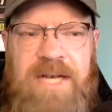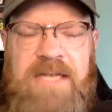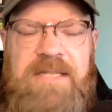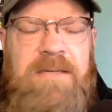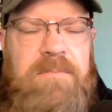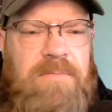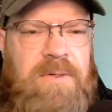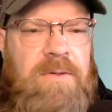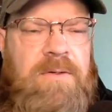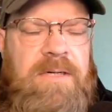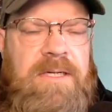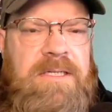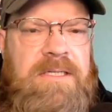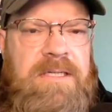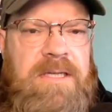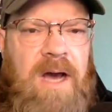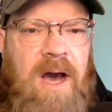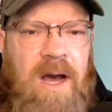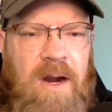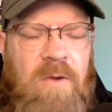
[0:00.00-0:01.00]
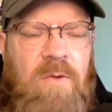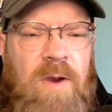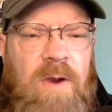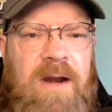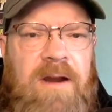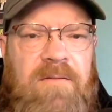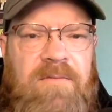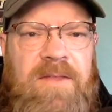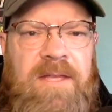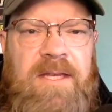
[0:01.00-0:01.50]
if Chesa Boudin is
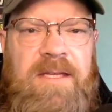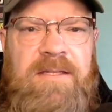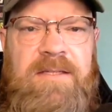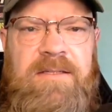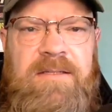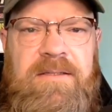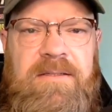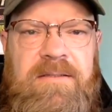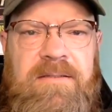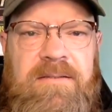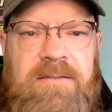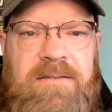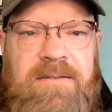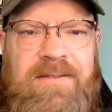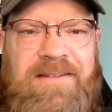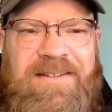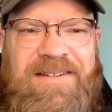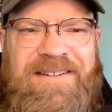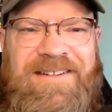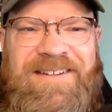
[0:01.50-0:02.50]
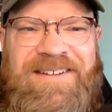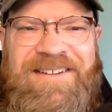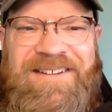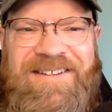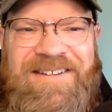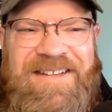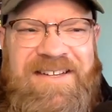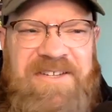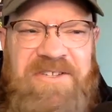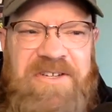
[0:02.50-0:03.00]
unaware of this,
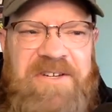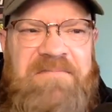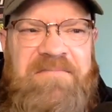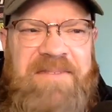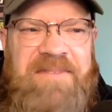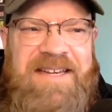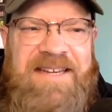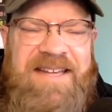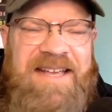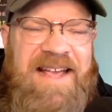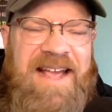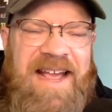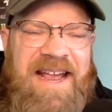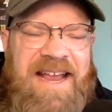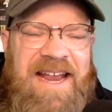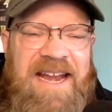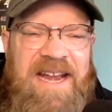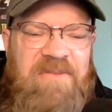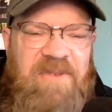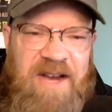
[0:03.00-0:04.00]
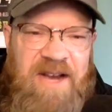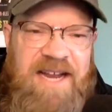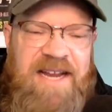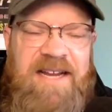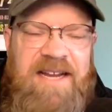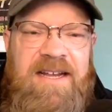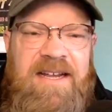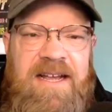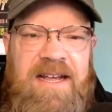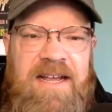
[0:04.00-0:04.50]
he shouldn't be DA
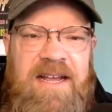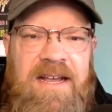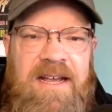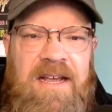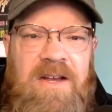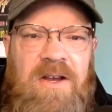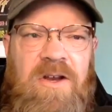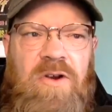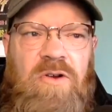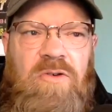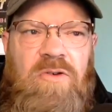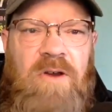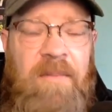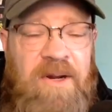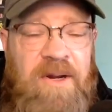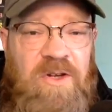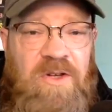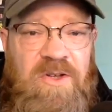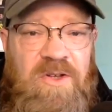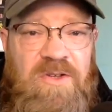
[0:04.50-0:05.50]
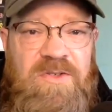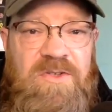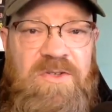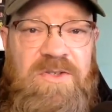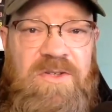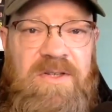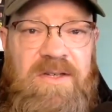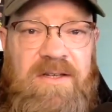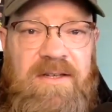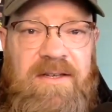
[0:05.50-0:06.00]
anyway.
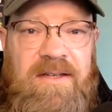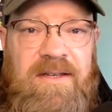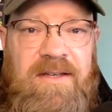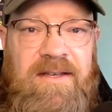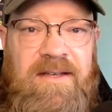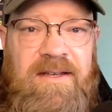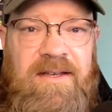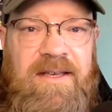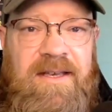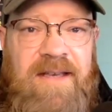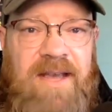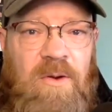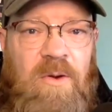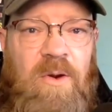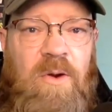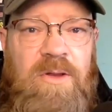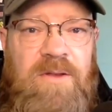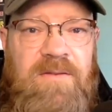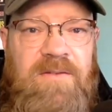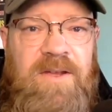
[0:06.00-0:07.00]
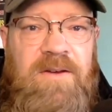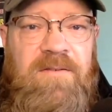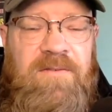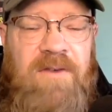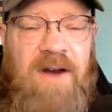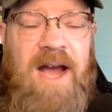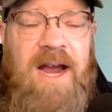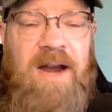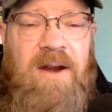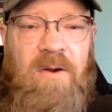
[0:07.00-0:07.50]
Criminals get a hold of their
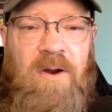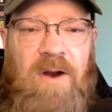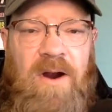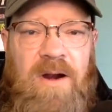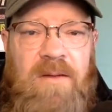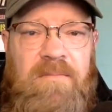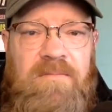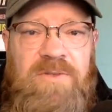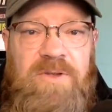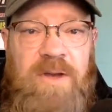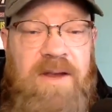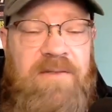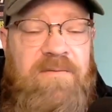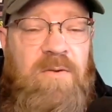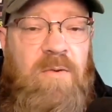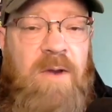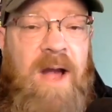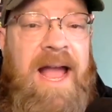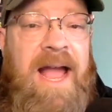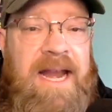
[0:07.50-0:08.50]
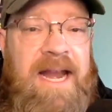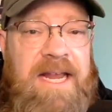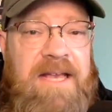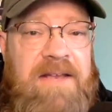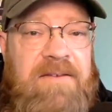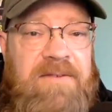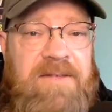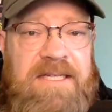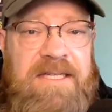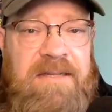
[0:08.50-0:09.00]
firearms through a variety
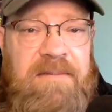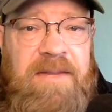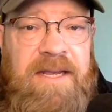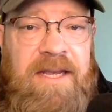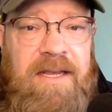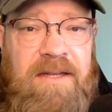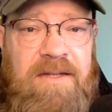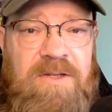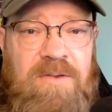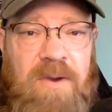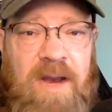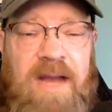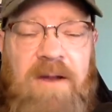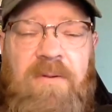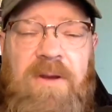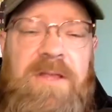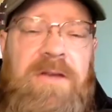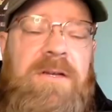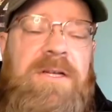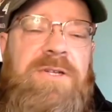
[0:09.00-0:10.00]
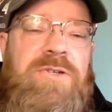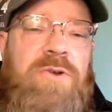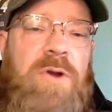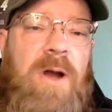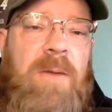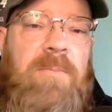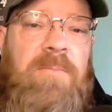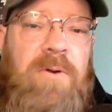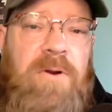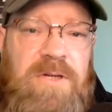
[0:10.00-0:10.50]
of illicit means, right? Whether it's
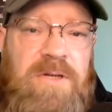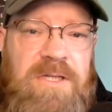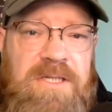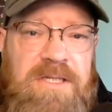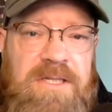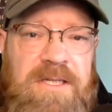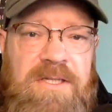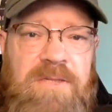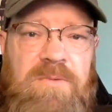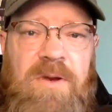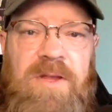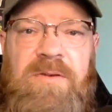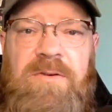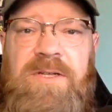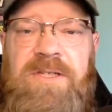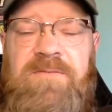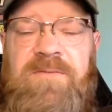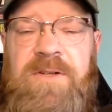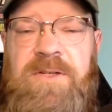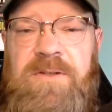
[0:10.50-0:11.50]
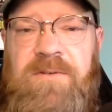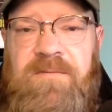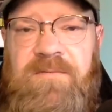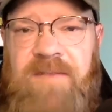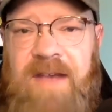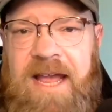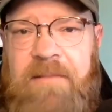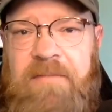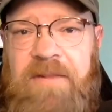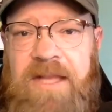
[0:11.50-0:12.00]
straw purchases, whether it's friends or
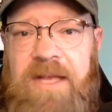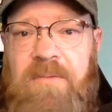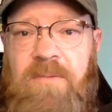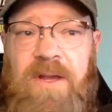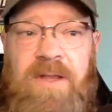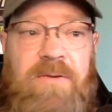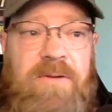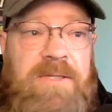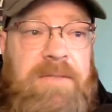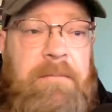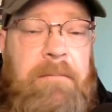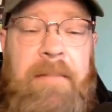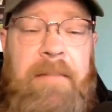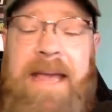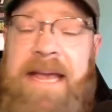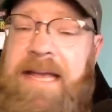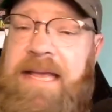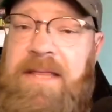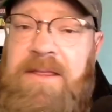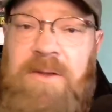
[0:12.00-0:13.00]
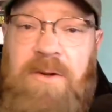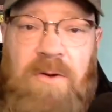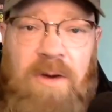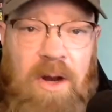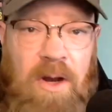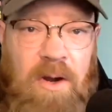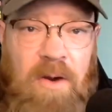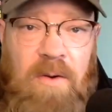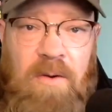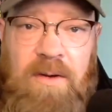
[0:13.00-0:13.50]
family, whether it's making their
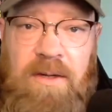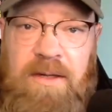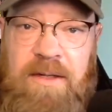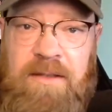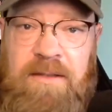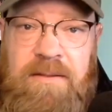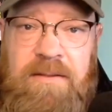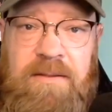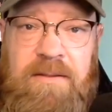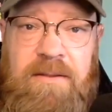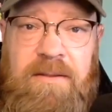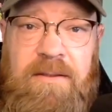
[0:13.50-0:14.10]
own.